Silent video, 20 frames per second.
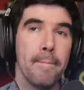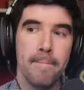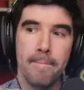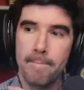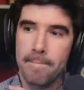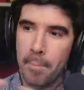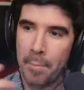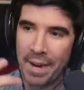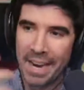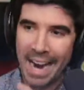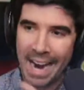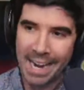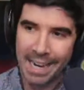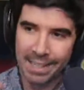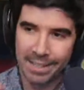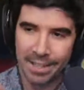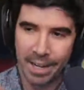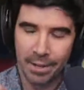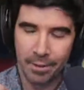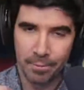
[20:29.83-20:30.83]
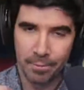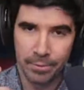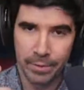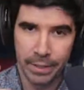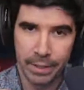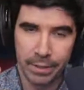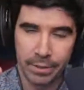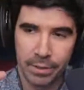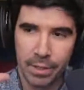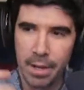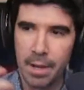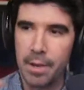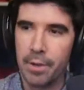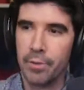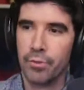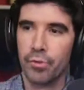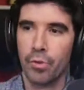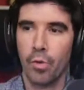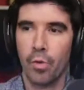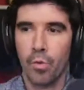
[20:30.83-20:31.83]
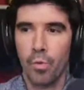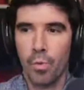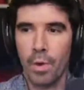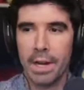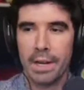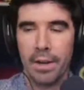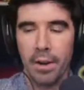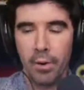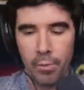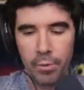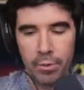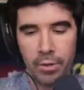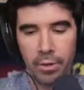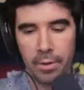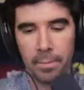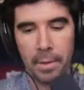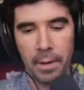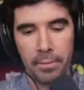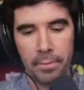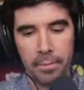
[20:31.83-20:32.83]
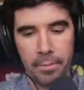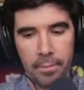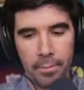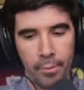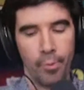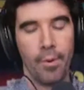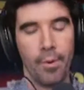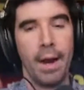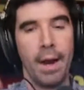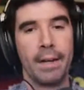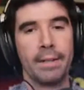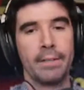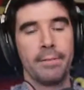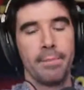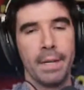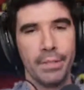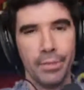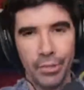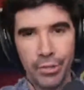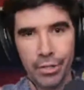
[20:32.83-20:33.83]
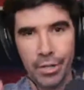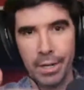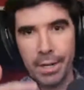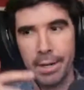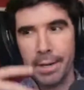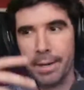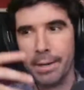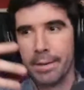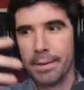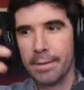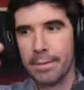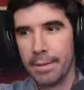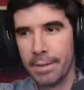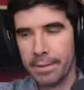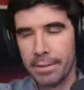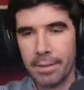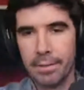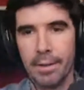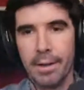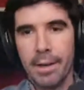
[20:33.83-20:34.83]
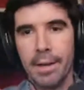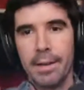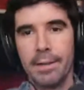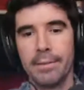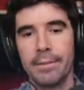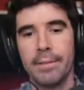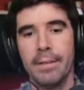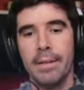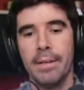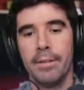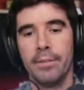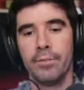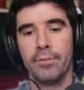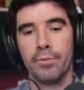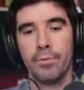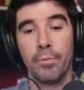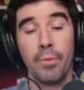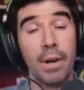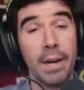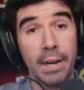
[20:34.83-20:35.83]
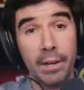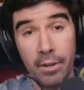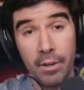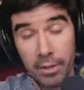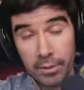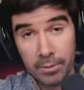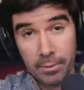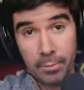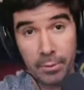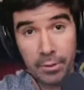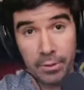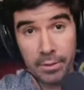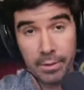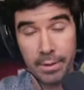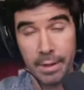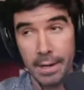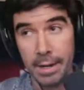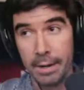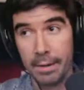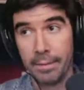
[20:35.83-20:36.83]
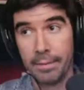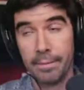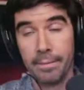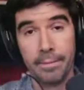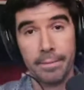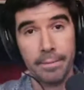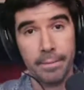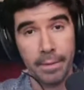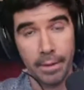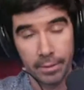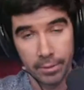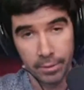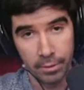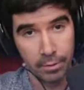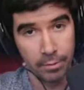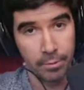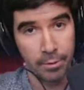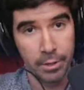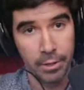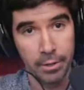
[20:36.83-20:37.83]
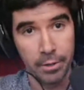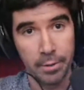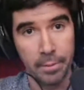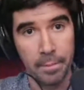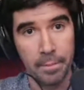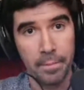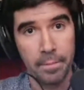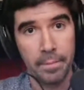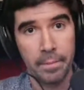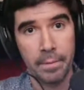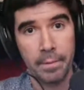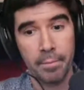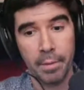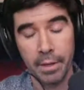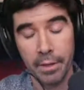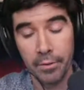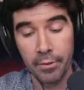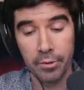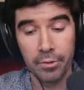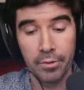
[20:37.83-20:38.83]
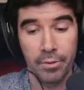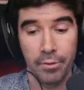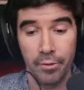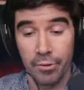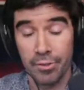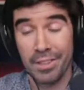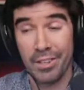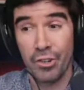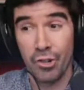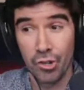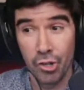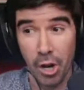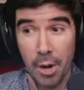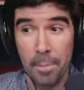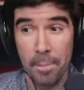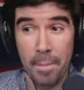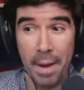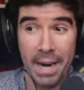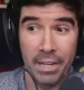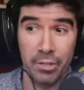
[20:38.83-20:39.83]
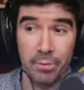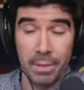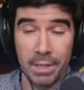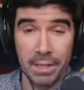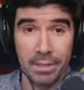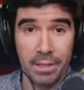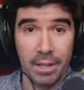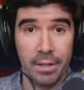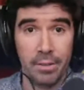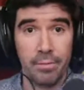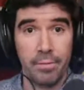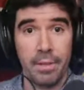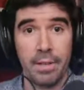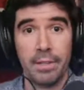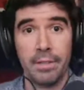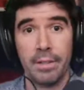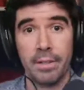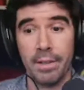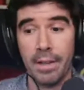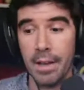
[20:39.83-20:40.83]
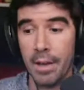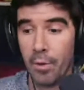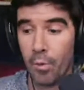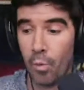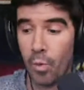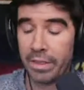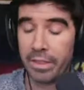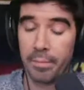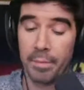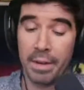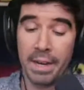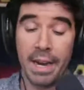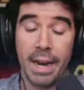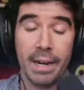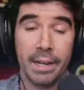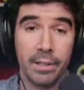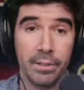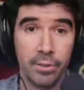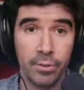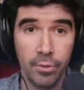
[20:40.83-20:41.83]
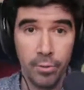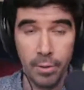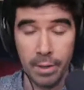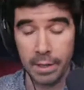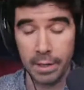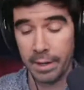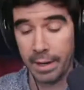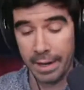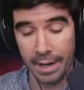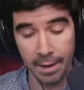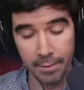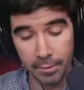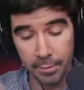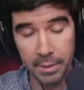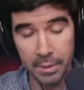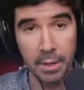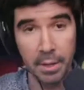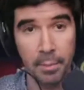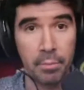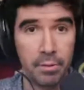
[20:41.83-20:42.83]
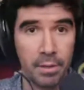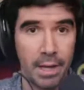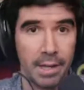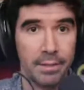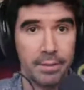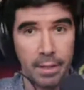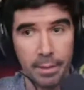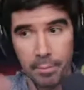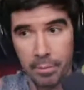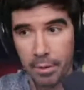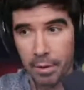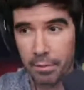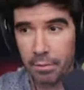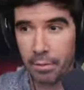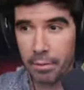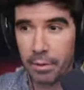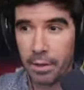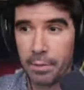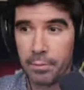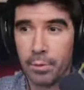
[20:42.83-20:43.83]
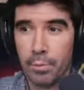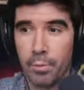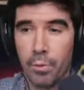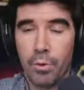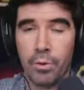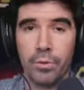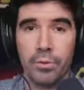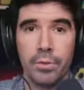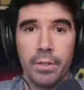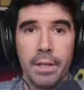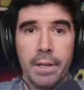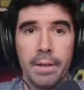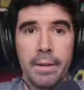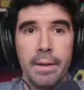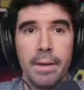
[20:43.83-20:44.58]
mechanic side of things. So right now we're talking about proactive messaging, things like that, to bring customers in. That's all very good. But then there's the shop management side of things and what the mechanic is doing. And I gave some example last time, but I'll give some more today.